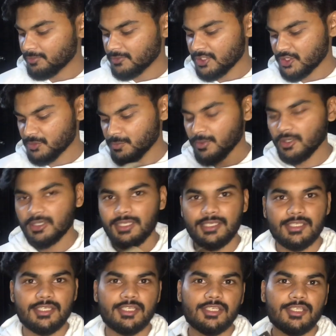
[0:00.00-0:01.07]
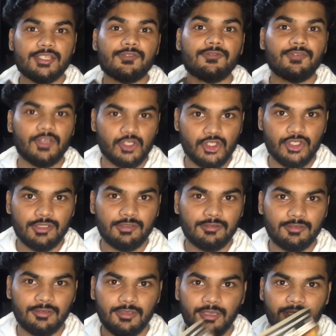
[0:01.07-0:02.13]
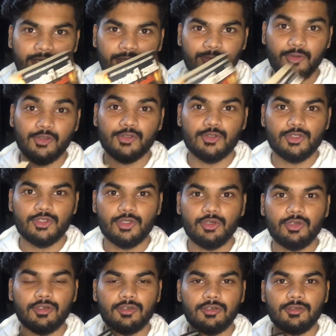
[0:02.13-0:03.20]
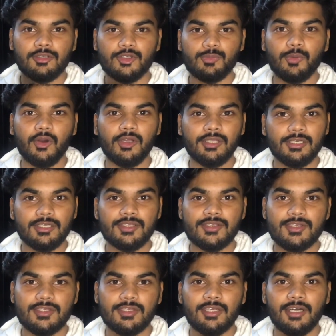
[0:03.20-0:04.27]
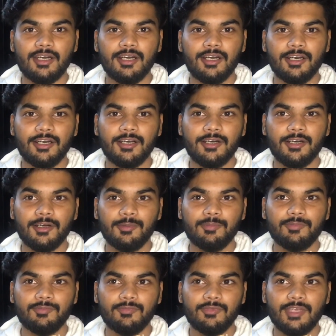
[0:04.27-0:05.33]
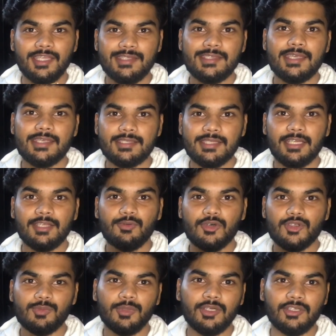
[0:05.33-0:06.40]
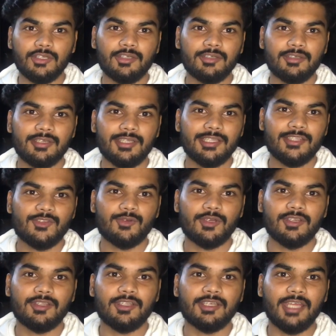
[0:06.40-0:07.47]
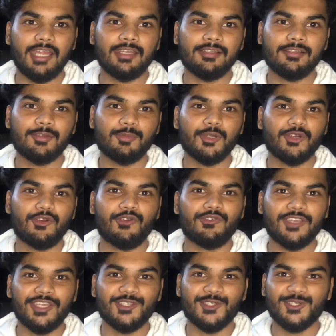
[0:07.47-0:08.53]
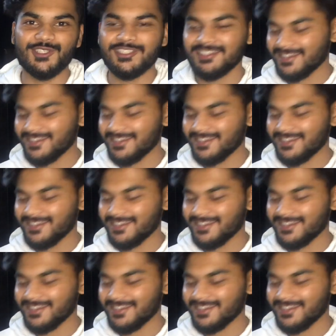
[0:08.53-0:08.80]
This book is just fiction. I'm not so sure. Spoilers. It says that he was murdered. It's written in the title, The Murder of King Tut.